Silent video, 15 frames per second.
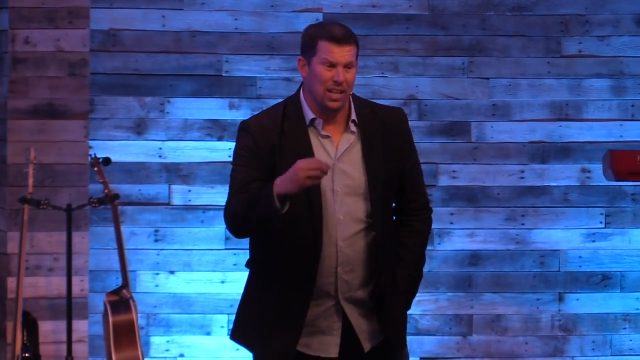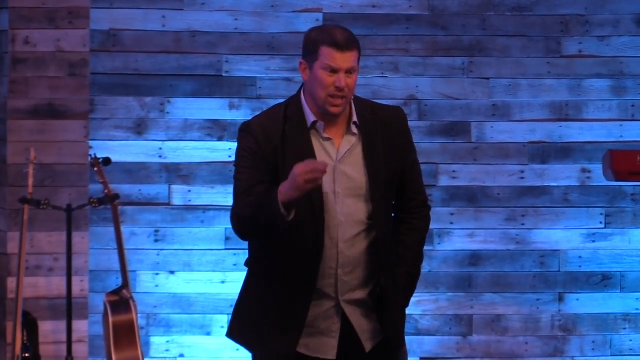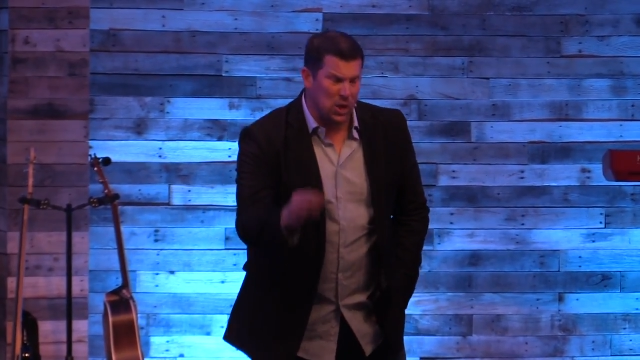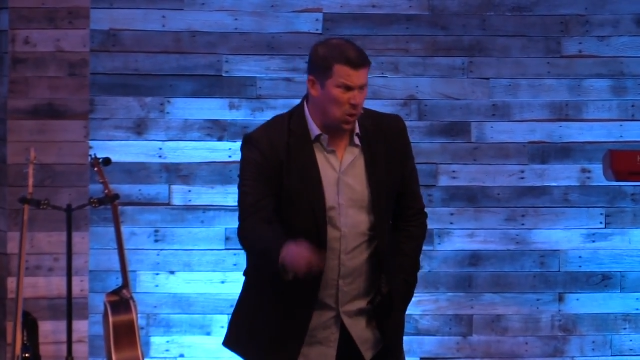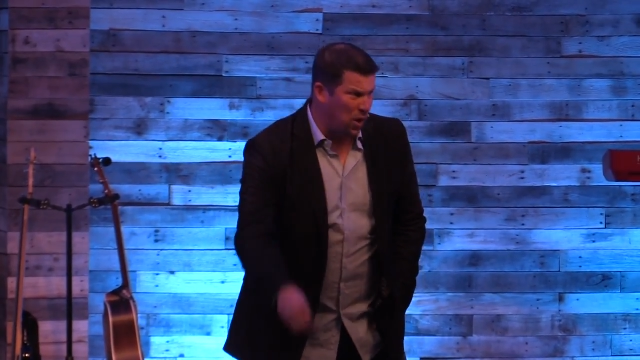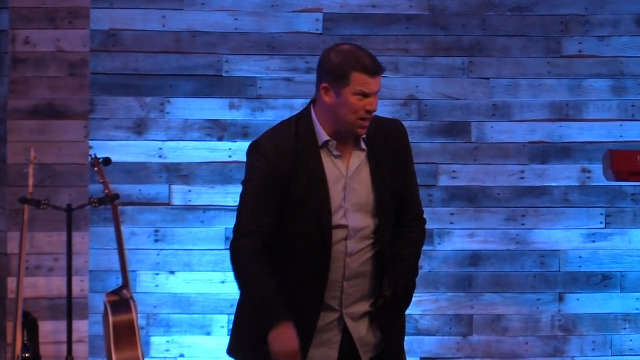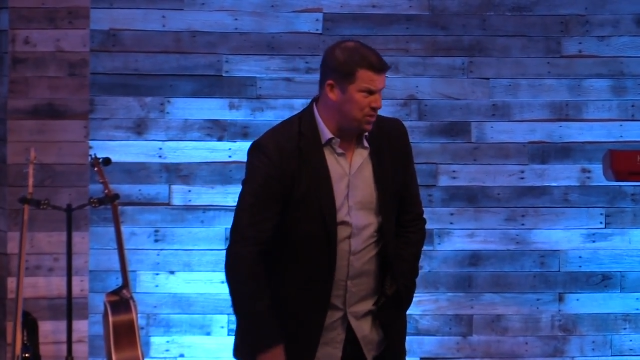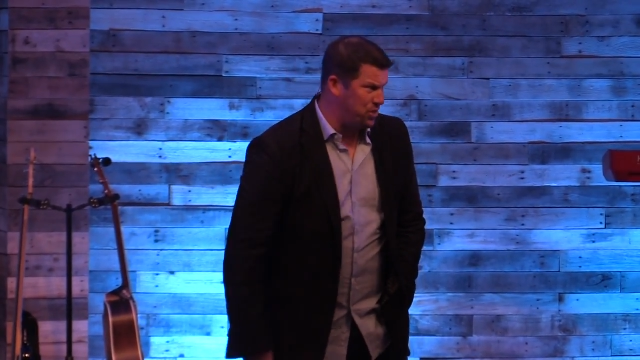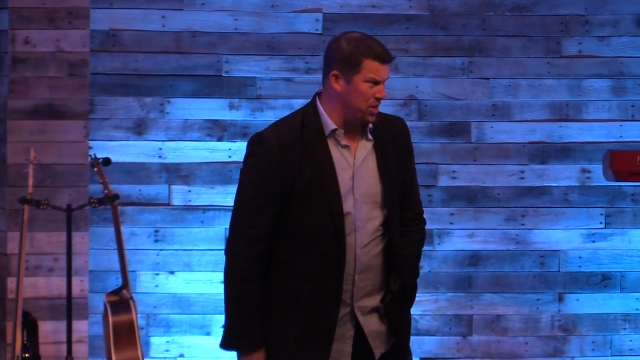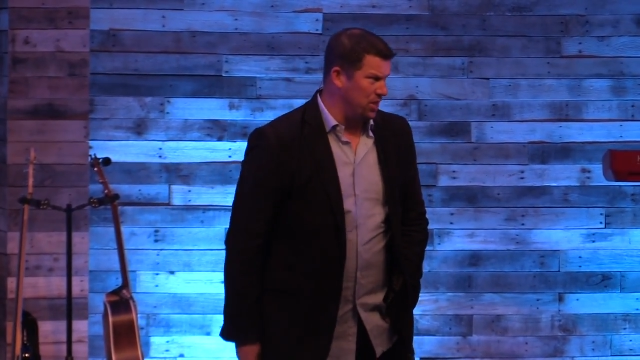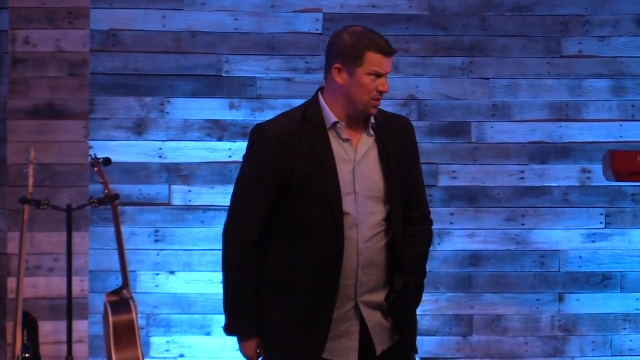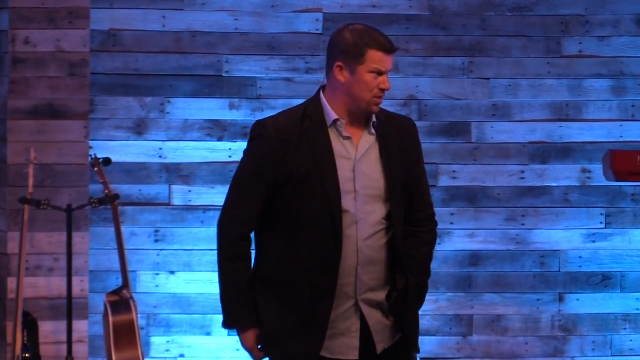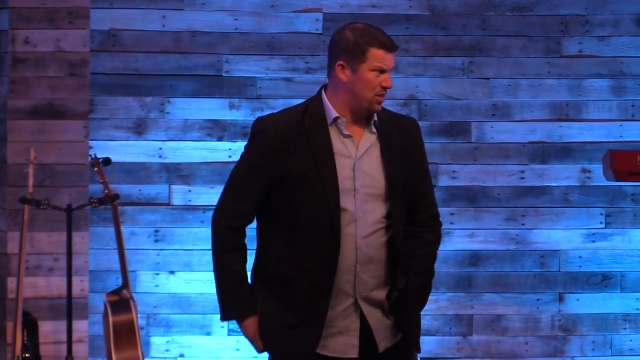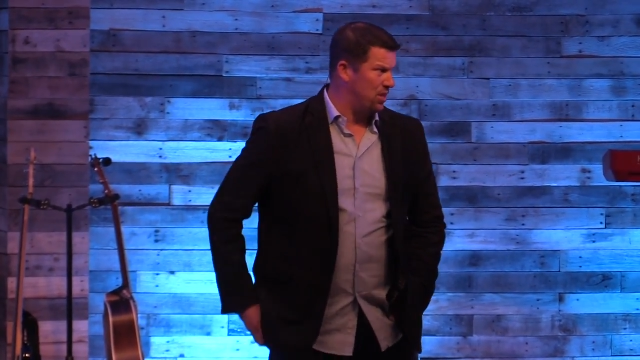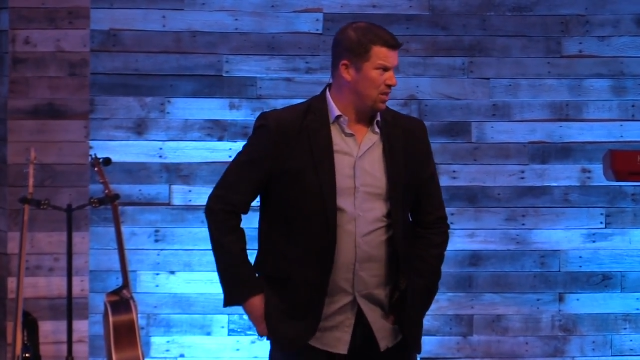and the
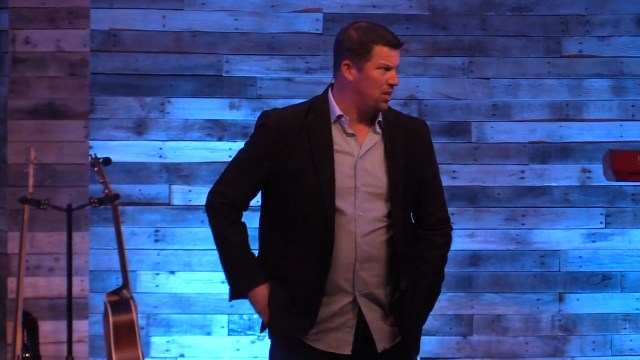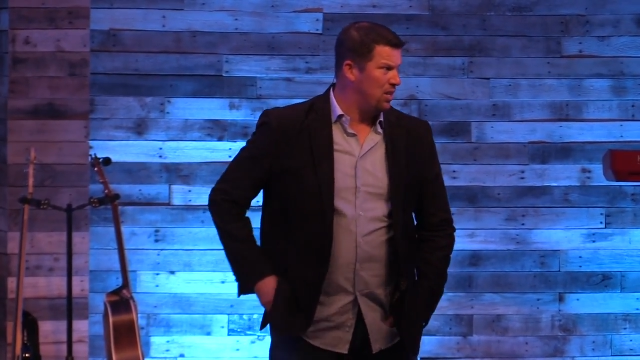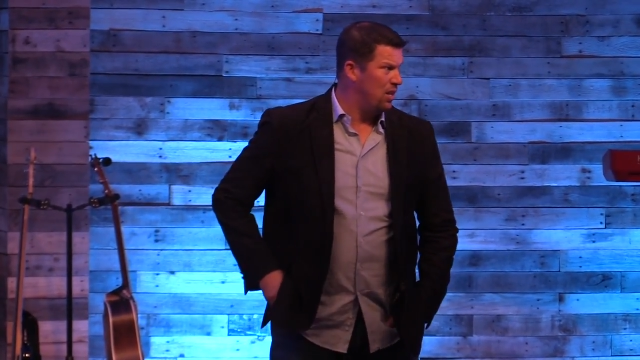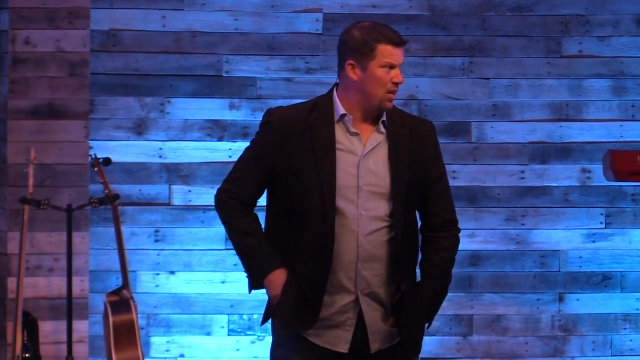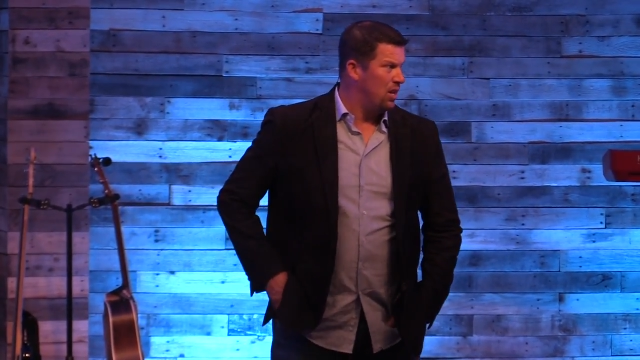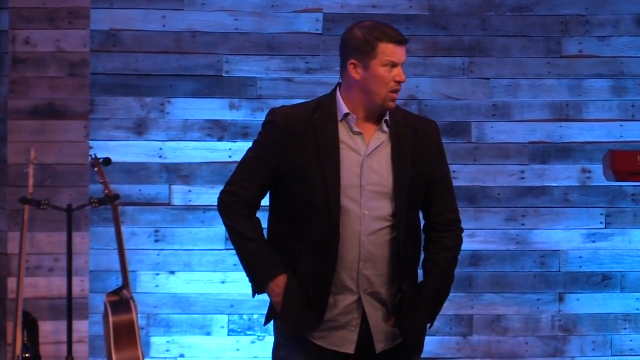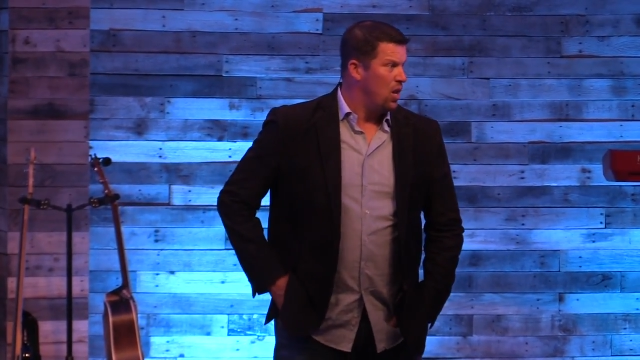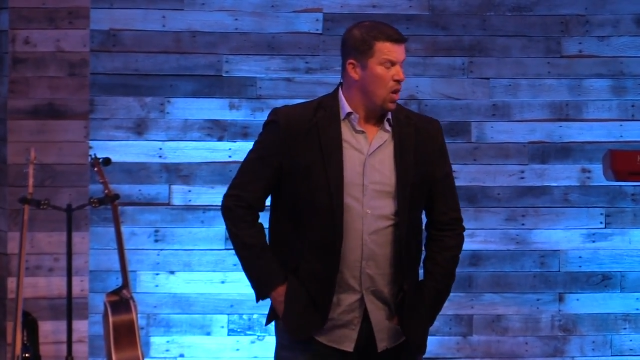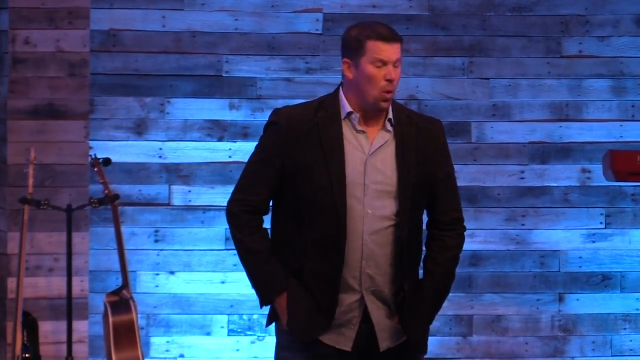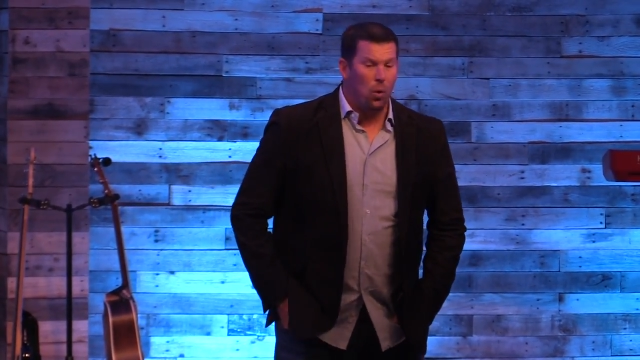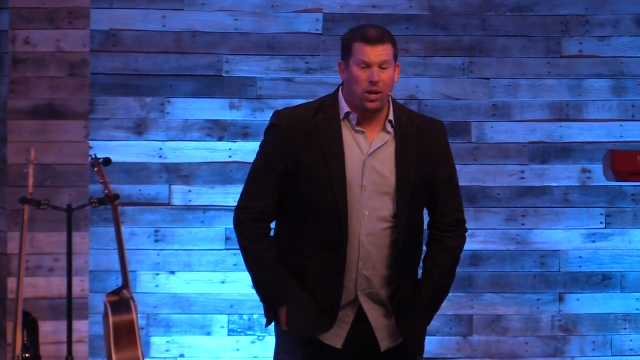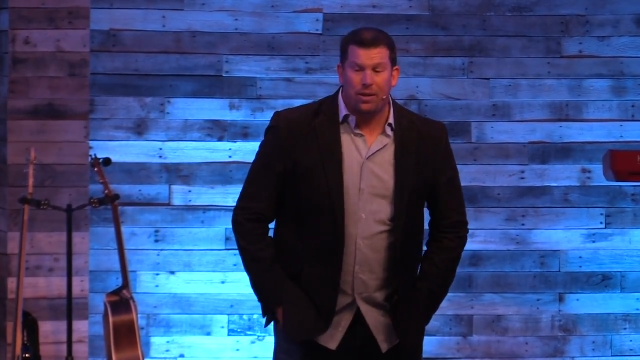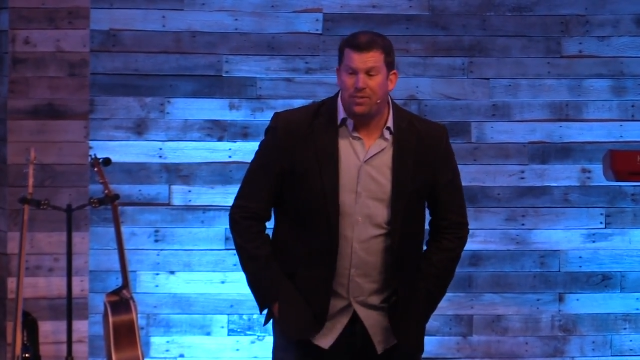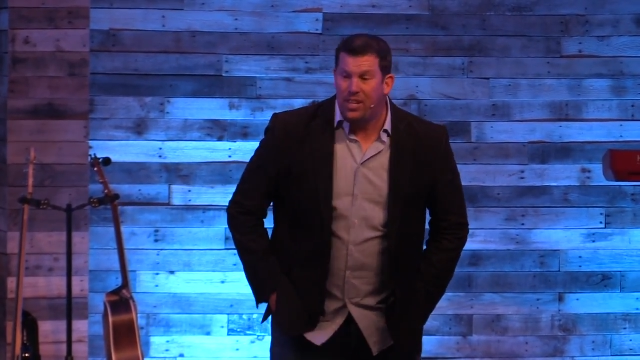questions? What